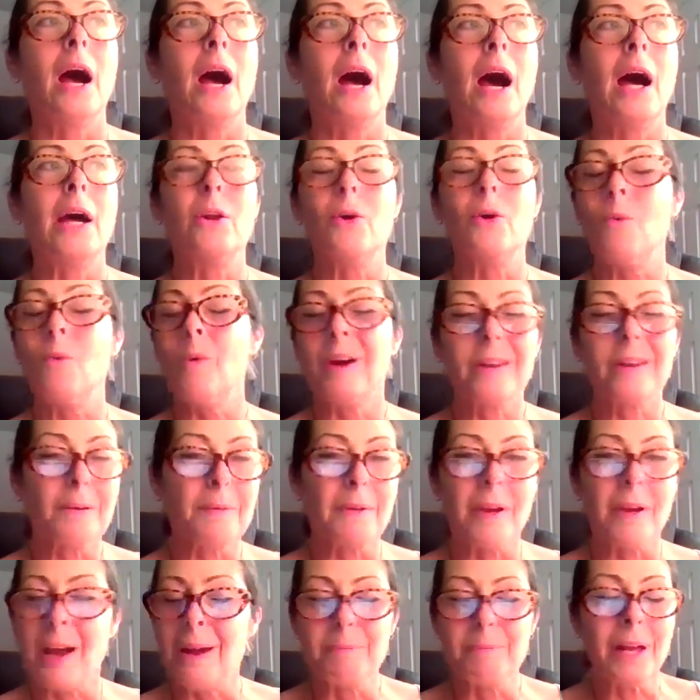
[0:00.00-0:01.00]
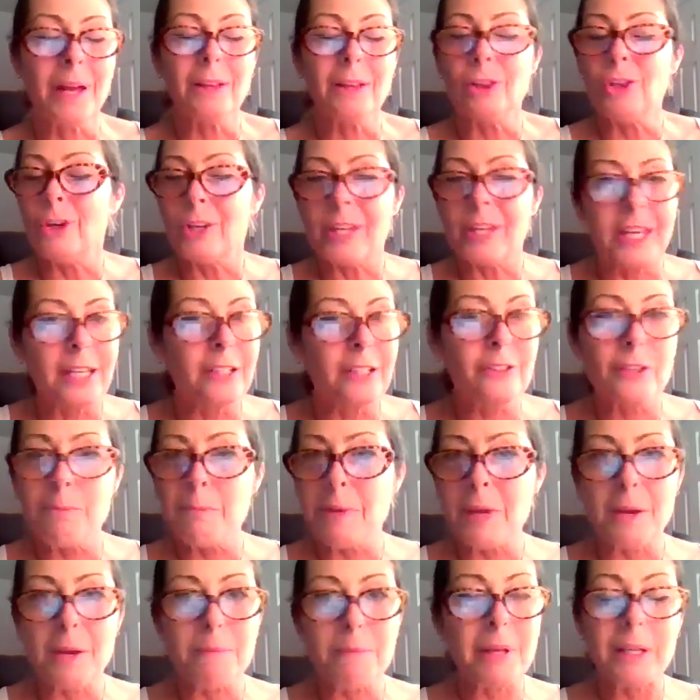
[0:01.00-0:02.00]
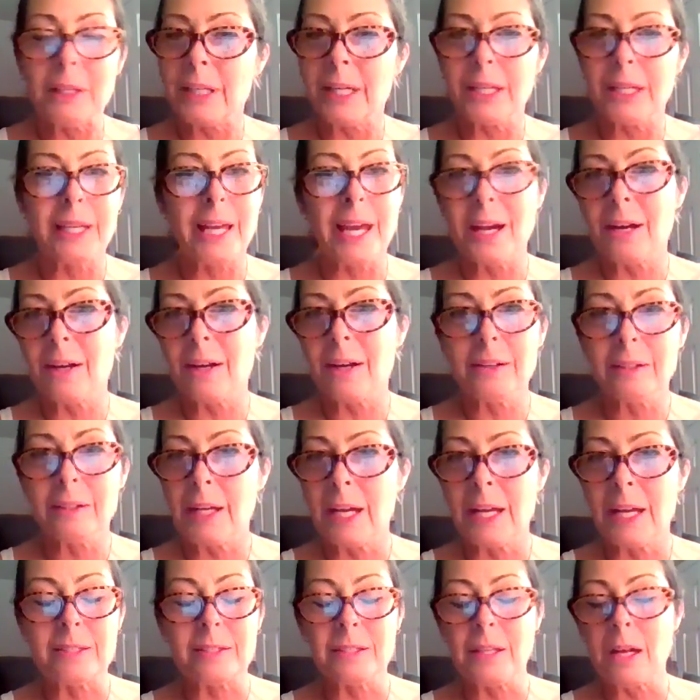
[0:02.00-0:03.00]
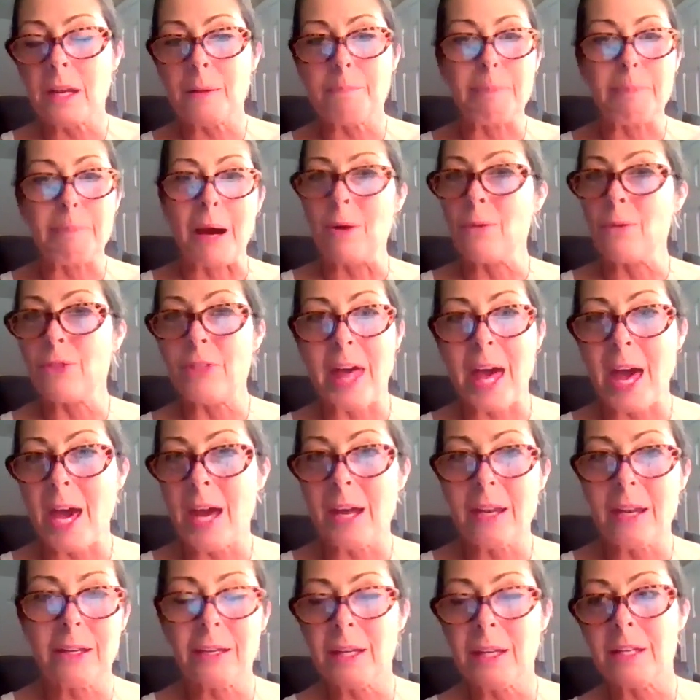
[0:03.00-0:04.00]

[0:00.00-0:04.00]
I'm not looking to be a millionaire. It's not about that.